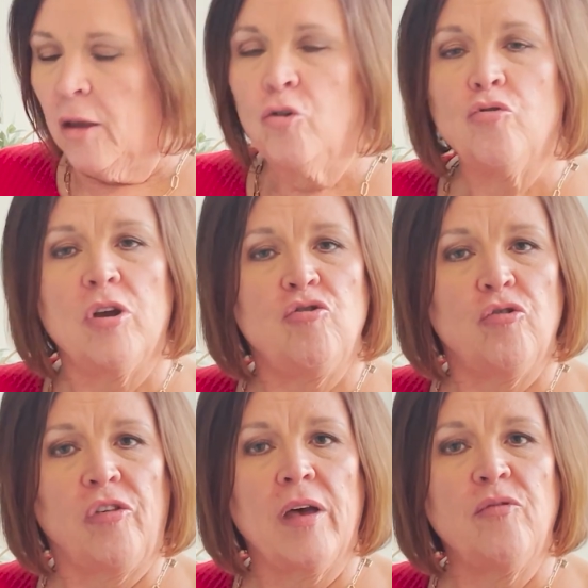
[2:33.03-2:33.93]
treat
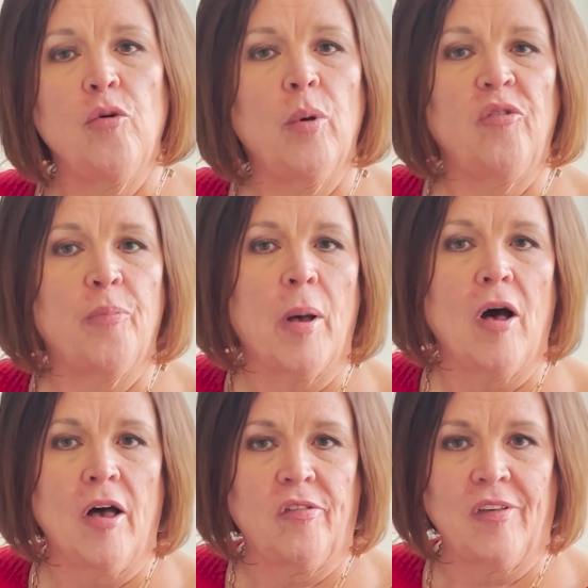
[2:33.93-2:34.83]
yourself to a
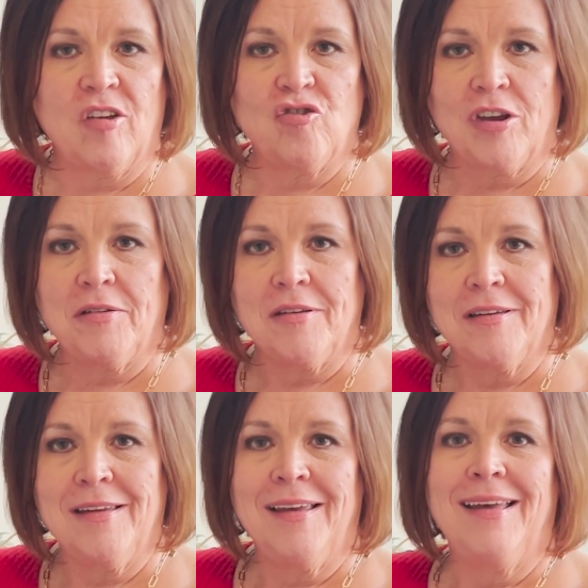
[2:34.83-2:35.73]
spa session.
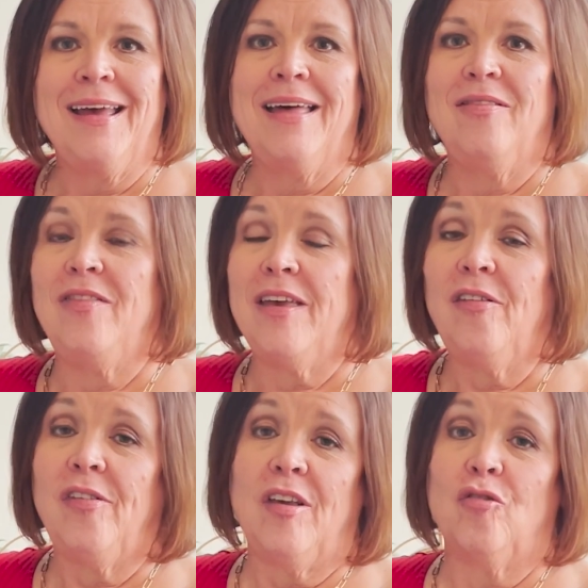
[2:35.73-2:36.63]

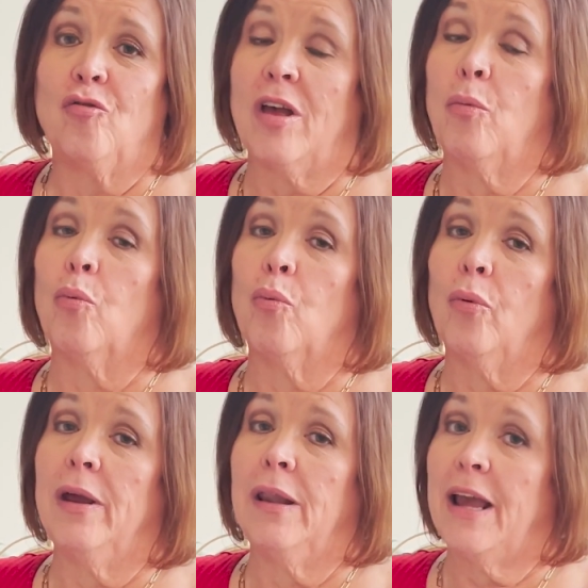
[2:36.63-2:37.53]
This is a
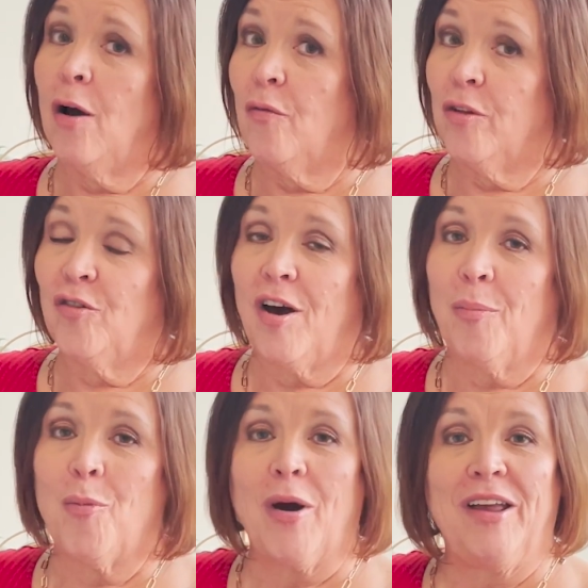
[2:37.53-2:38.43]
really over the
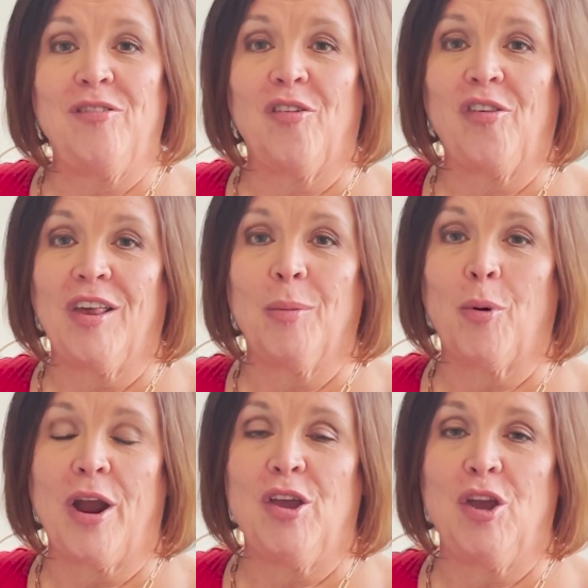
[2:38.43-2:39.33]
top way to
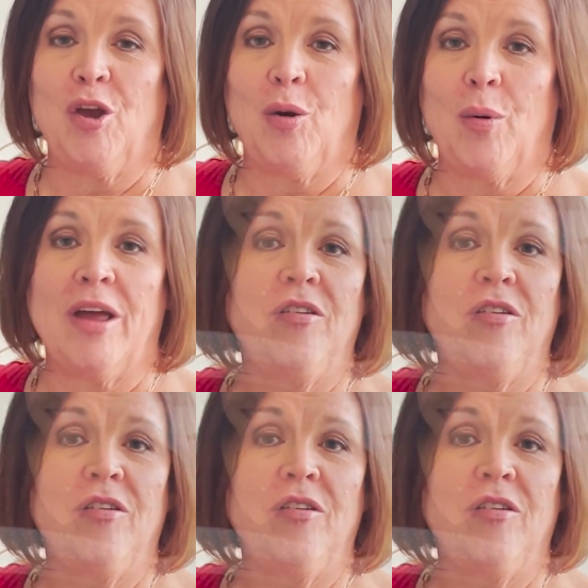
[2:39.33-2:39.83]
celebrate you and to